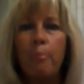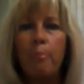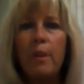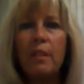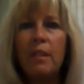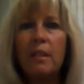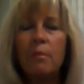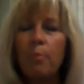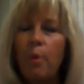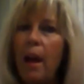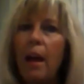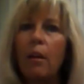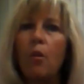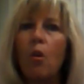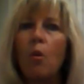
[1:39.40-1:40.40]
business
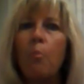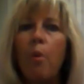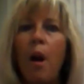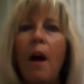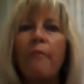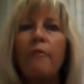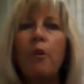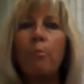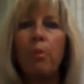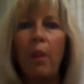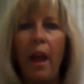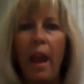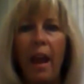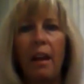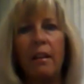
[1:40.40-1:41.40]
plan or profit
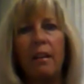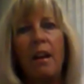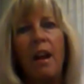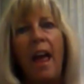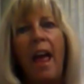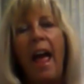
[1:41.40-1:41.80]
plan,